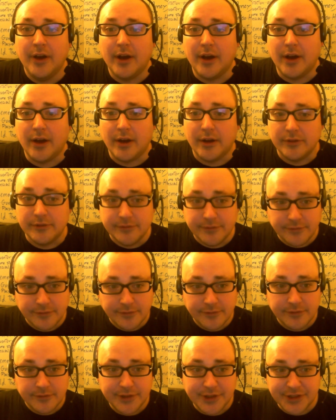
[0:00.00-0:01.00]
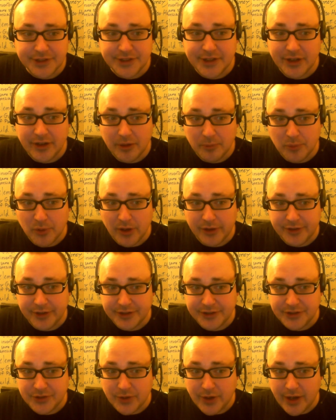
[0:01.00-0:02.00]
to set up
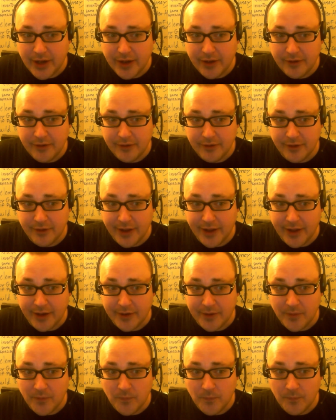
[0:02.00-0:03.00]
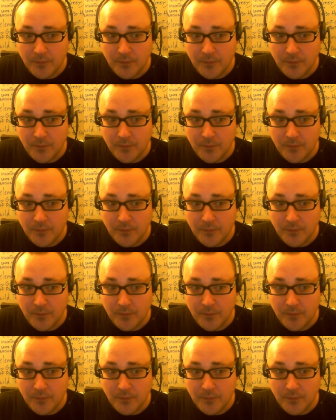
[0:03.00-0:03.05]
Project Stray again.